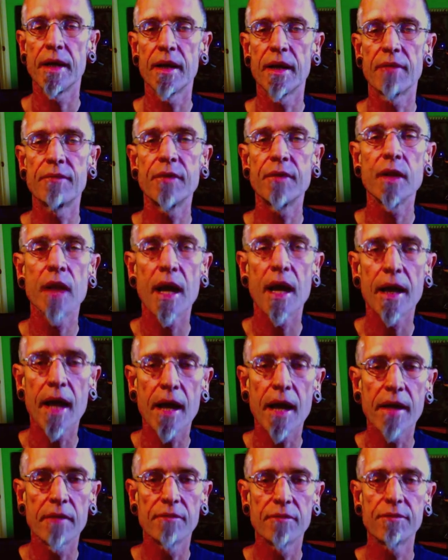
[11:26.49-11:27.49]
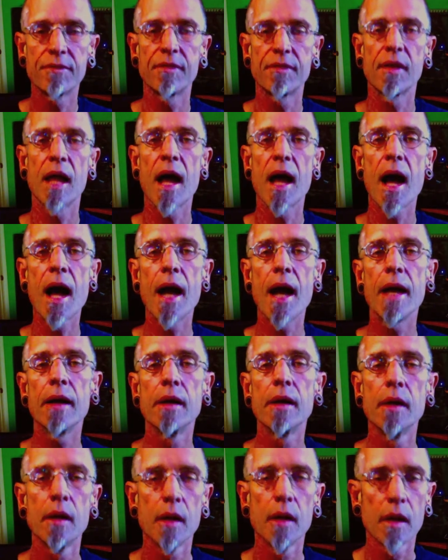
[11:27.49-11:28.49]
I feel like I can fly
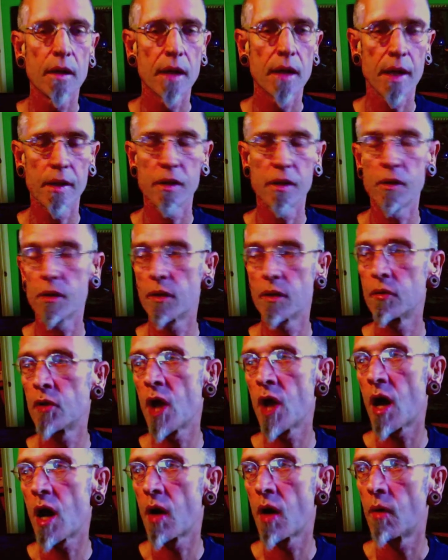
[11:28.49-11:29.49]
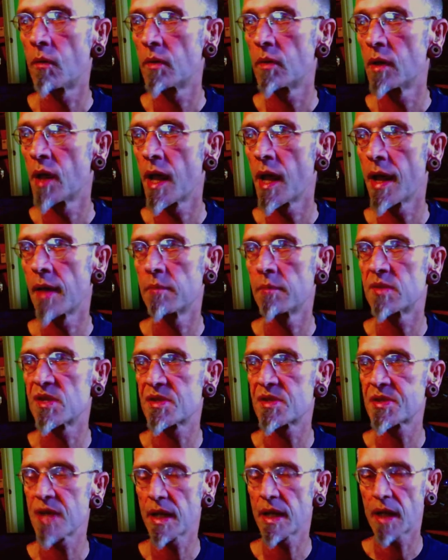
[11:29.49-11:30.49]
like you don't know. And I'm just
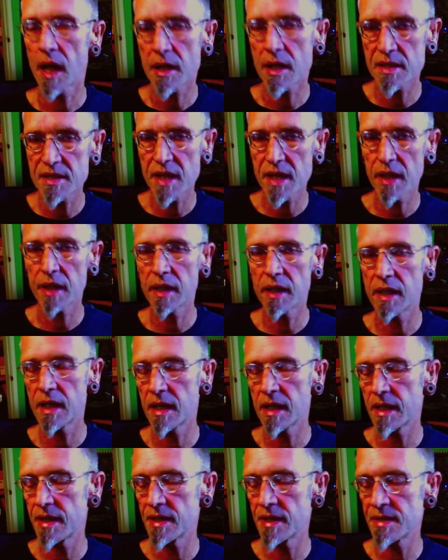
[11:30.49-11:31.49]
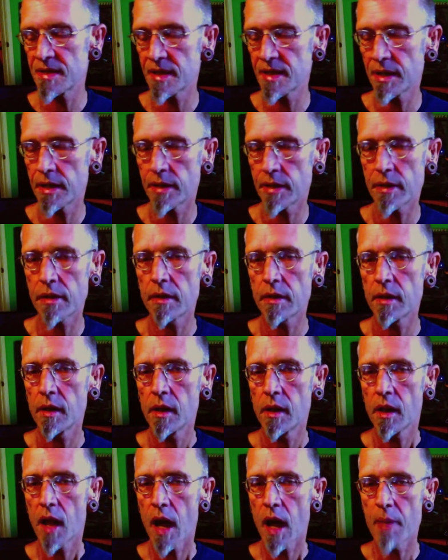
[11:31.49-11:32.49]
like kind of taking it easy here.
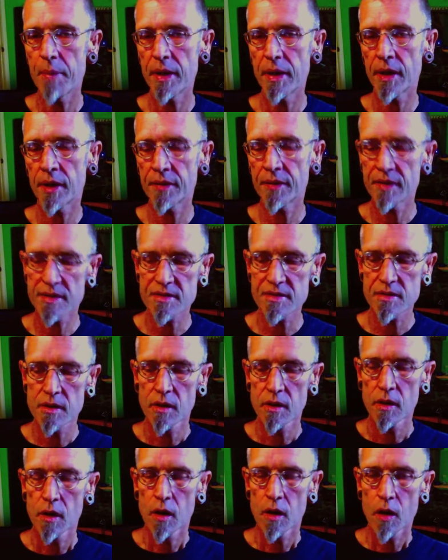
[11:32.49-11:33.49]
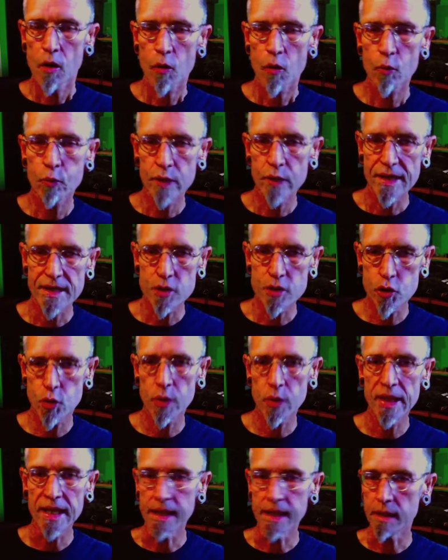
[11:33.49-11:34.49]
I've been on this
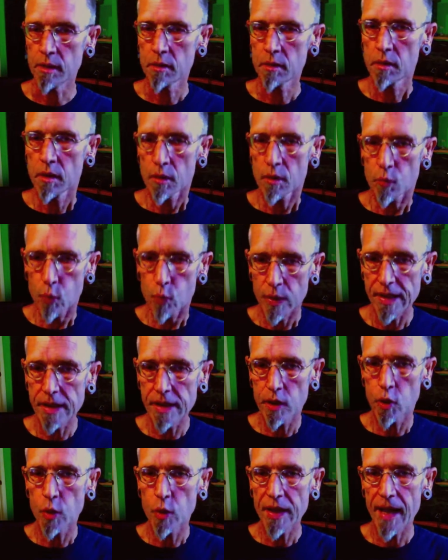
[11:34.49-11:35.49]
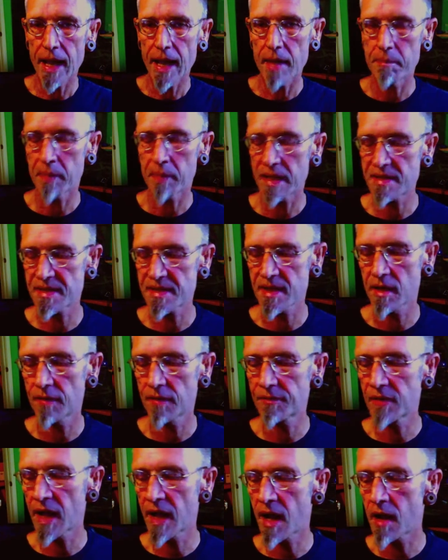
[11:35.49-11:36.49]
retreat, recreate myself
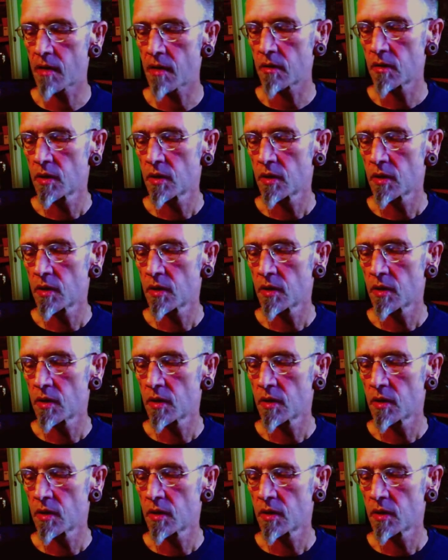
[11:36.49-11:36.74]
now.